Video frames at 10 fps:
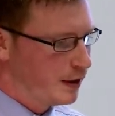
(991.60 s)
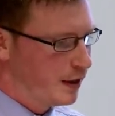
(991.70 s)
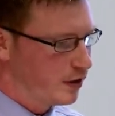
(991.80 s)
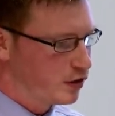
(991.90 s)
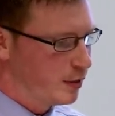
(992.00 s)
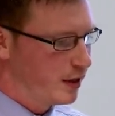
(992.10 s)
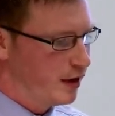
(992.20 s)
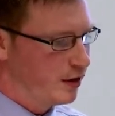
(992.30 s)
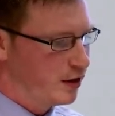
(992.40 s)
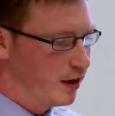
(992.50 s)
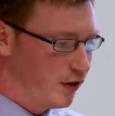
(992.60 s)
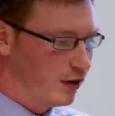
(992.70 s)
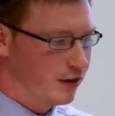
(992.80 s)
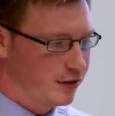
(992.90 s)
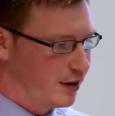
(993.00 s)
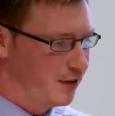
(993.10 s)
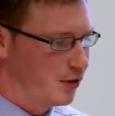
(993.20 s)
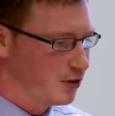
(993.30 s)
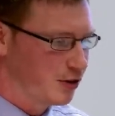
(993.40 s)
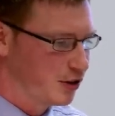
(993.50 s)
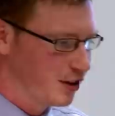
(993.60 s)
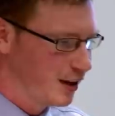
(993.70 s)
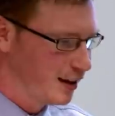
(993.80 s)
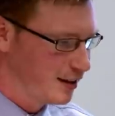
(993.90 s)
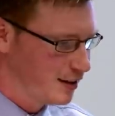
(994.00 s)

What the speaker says: there are some of the areas. I've also touched on health